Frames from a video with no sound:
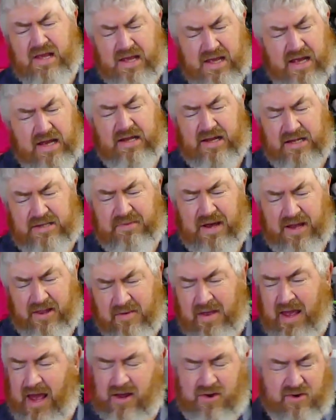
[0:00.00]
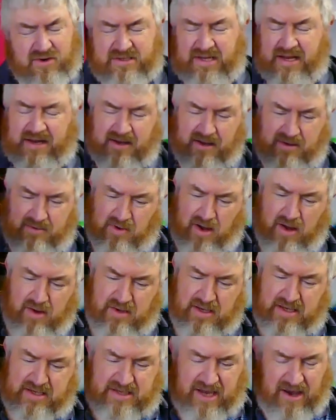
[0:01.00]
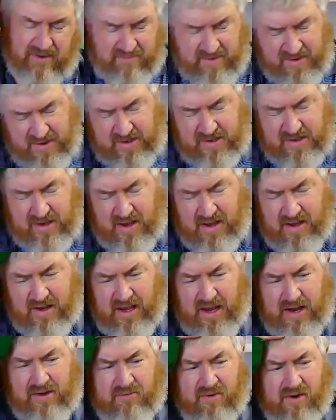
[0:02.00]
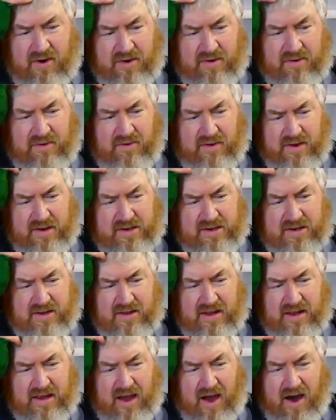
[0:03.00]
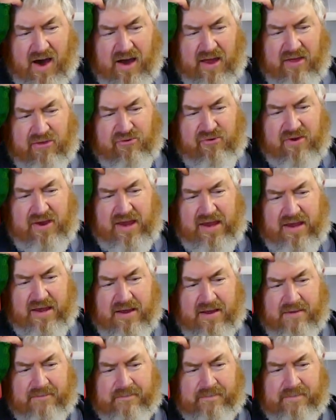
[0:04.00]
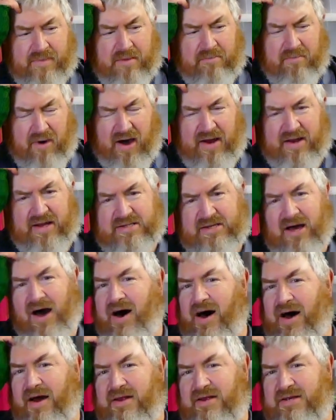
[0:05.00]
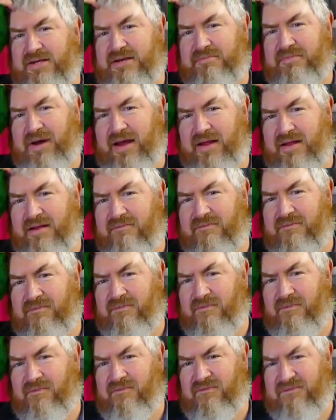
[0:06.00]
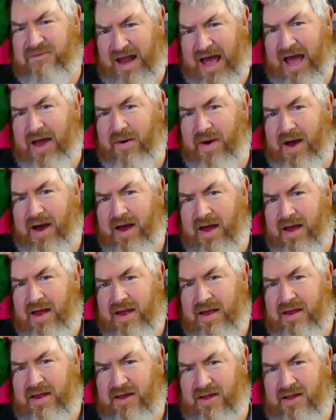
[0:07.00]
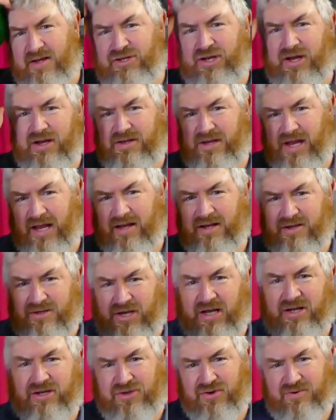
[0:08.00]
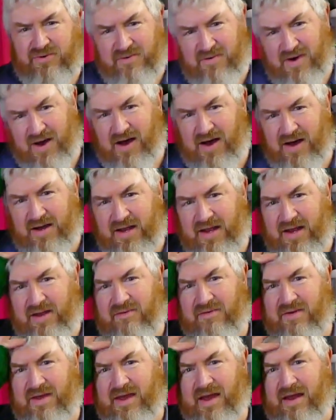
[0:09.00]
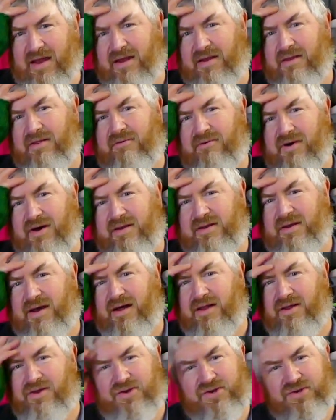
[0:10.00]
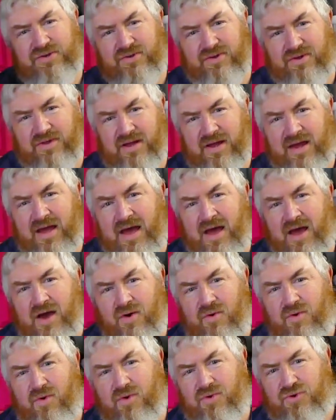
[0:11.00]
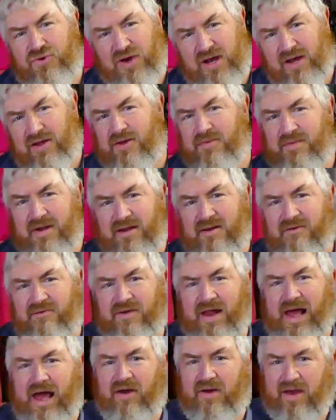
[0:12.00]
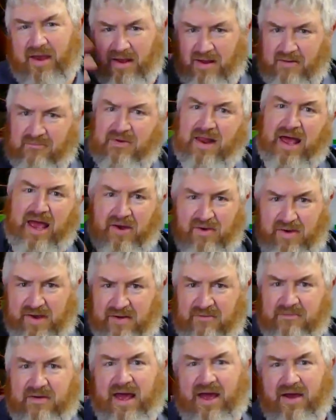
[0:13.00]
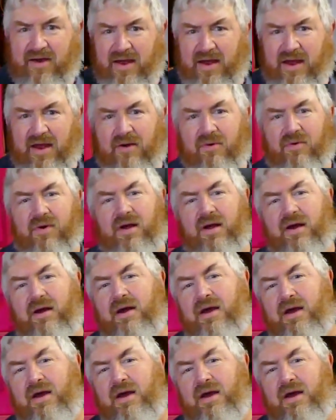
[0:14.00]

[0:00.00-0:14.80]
It does make them, of course then I discovered later on that the I3 minus iron used to make them flower. Tincture of iodine, if you can get it in the right dilution sort of thing, will trigger them into flowering and flowering and flowering, where